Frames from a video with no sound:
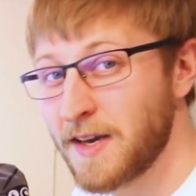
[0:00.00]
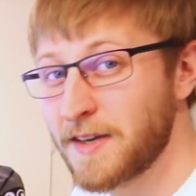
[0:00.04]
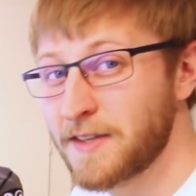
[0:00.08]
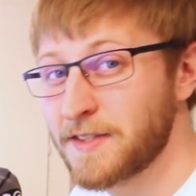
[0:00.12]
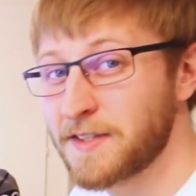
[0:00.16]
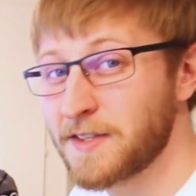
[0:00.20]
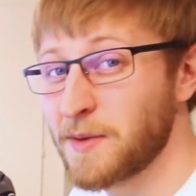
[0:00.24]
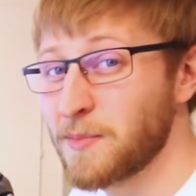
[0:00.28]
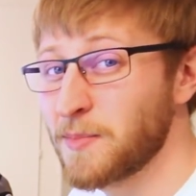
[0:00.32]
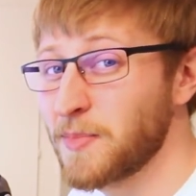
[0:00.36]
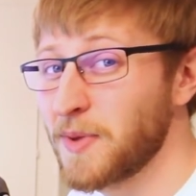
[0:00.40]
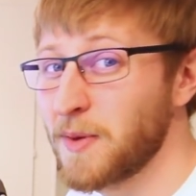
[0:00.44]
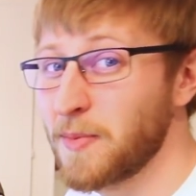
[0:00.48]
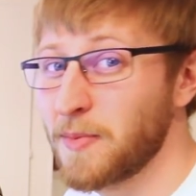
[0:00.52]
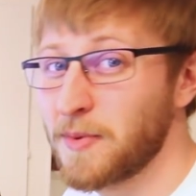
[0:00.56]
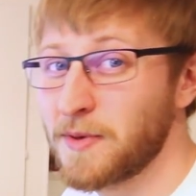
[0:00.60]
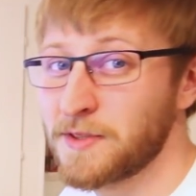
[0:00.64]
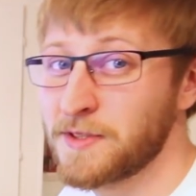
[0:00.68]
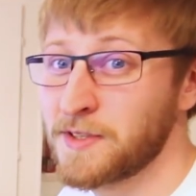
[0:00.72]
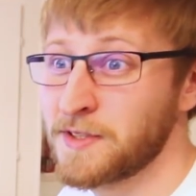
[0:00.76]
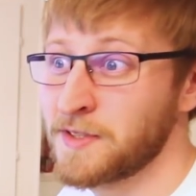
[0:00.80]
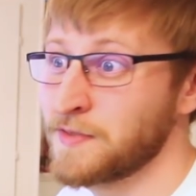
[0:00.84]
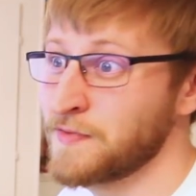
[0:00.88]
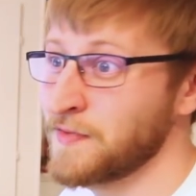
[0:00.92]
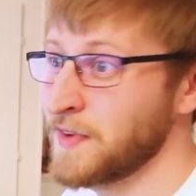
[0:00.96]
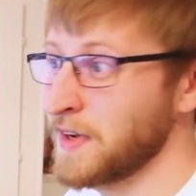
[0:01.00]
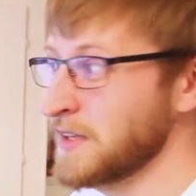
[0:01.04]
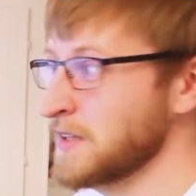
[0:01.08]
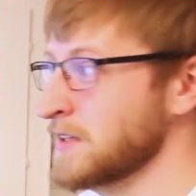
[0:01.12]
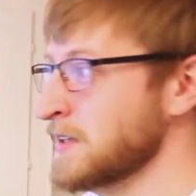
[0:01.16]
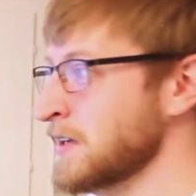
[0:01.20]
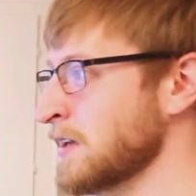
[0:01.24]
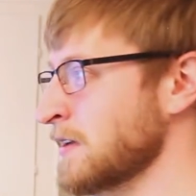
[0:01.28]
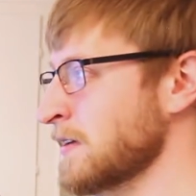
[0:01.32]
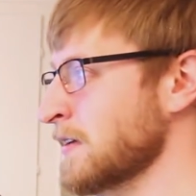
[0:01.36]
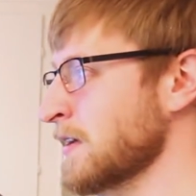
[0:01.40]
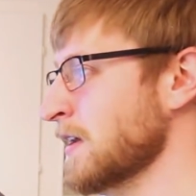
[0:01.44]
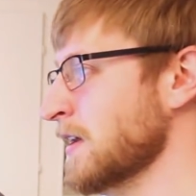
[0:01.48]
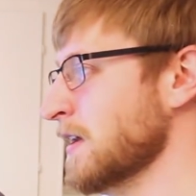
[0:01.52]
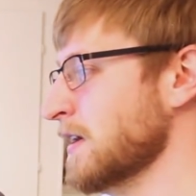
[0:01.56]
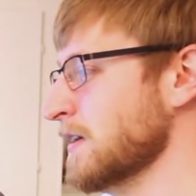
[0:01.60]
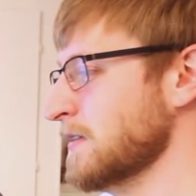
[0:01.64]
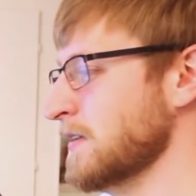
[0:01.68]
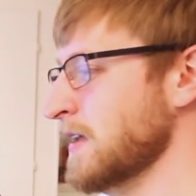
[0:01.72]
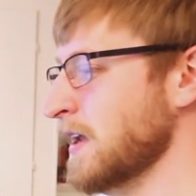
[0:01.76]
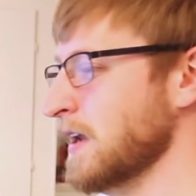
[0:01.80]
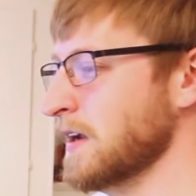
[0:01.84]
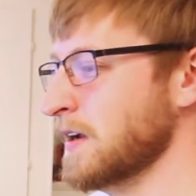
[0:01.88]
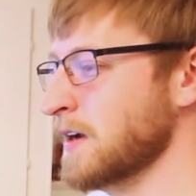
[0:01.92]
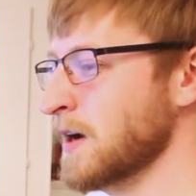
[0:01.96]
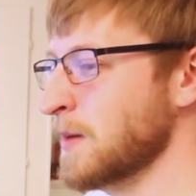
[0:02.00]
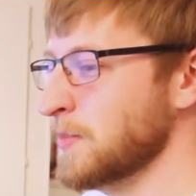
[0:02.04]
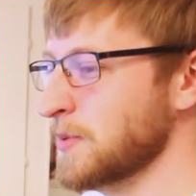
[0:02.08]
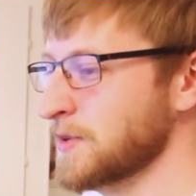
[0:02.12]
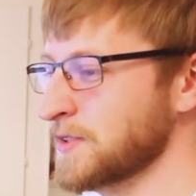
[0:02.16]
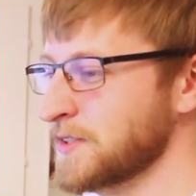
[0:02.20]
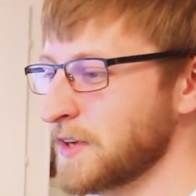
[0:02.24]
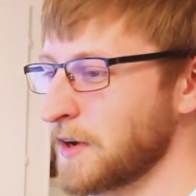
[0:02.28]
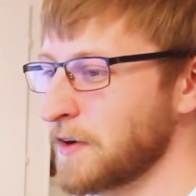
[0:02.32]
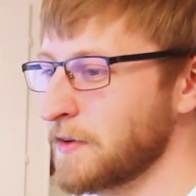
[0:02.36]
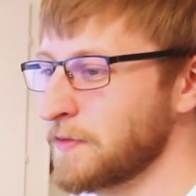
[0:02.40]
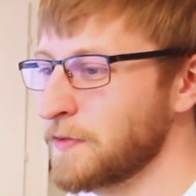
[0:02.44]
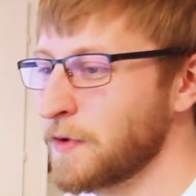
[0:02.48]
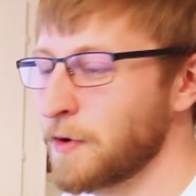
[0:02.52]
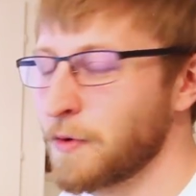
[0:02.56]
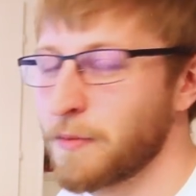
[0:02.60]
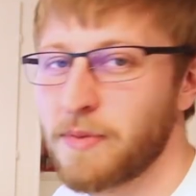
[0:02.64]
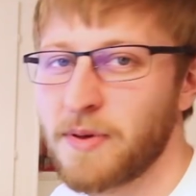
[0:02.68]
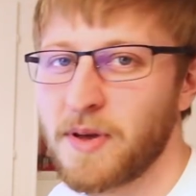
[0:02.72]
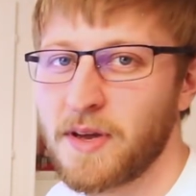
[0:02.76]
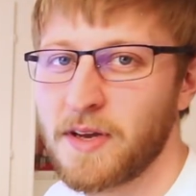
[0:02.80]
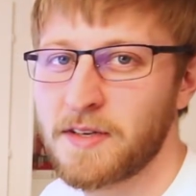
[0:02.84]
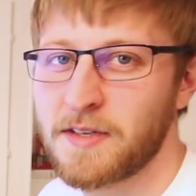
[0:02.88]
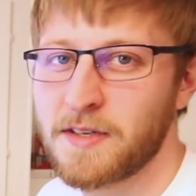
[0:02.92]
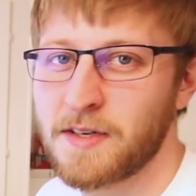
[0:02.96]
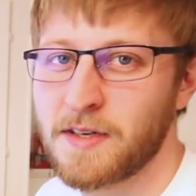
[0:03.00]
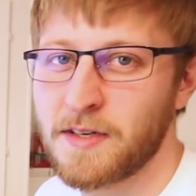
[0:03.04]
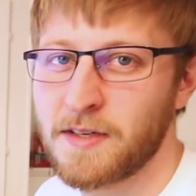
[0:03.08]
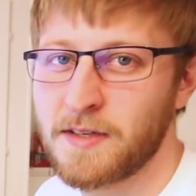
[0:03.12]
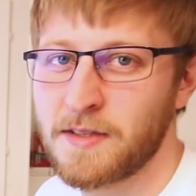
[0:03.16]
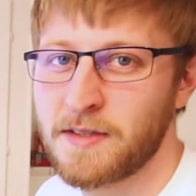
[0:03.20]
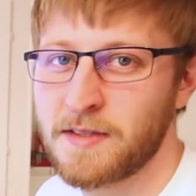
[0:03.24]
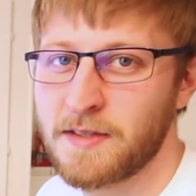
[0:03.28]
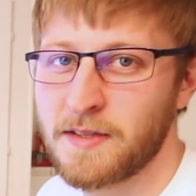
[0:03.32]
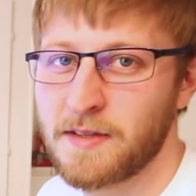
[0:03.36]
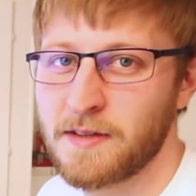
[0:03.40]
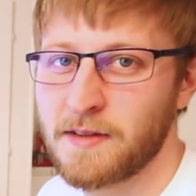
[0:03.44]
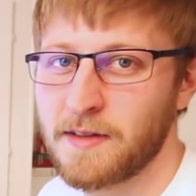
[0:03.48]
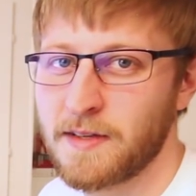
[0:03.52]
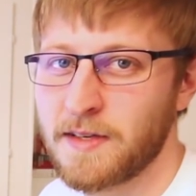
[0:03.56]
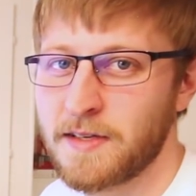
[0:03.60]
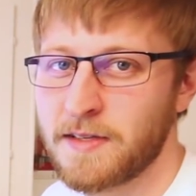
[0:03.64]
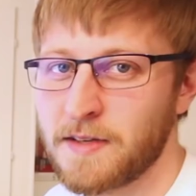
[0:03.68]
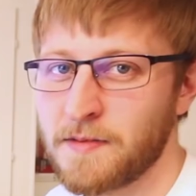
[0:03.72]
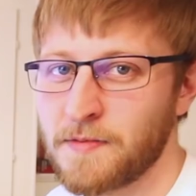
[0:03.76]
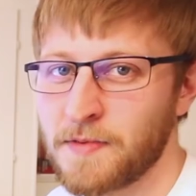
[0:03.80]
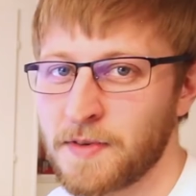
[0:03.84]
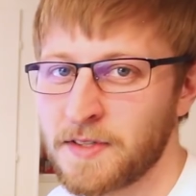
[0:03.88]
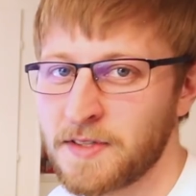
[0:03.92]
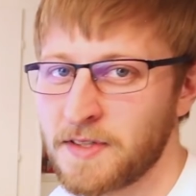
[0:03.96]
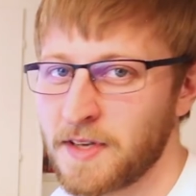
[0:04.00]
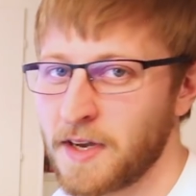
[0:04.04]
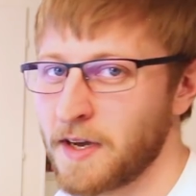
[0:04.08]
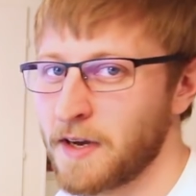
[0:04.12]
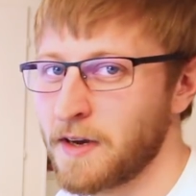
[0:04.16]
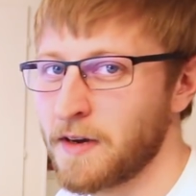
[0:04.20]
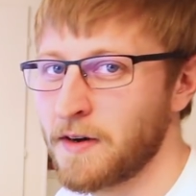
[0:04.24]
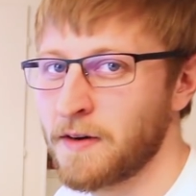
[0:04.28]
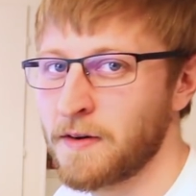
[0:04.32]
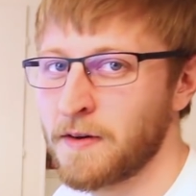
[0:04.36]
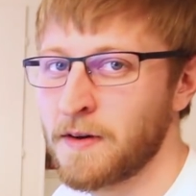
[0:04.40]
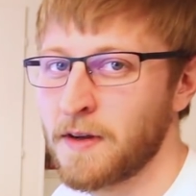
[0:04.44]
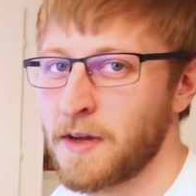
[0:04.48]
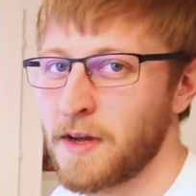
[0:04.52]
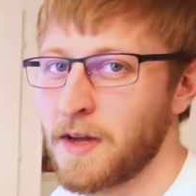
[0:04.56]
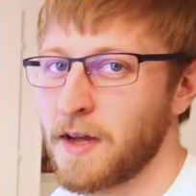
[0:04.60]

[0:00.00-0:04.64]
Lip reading: Some people just fix it, take a couple cell phone pictures and list it for sale.